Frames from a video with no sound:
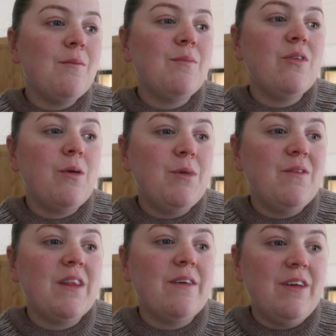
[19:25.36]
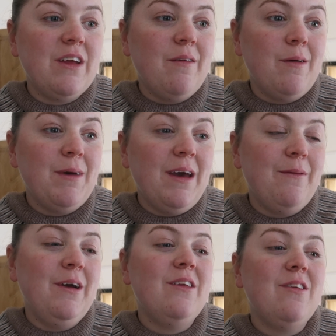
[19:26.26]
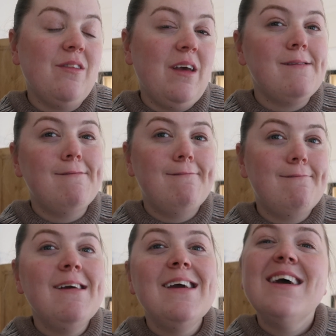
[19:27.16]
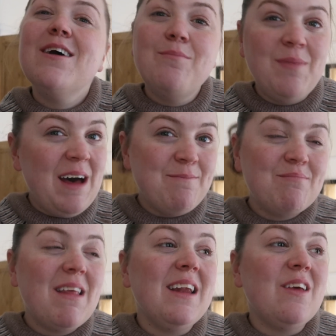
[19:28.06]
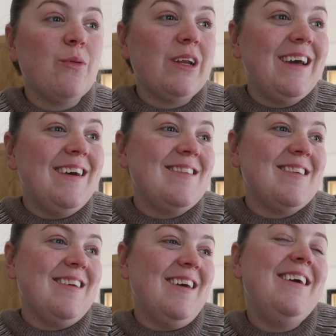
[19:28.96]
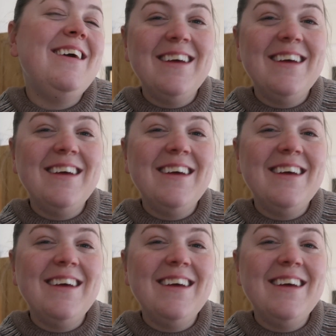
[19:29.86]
So I'm moving the video a bit, which is like, but it is what it is.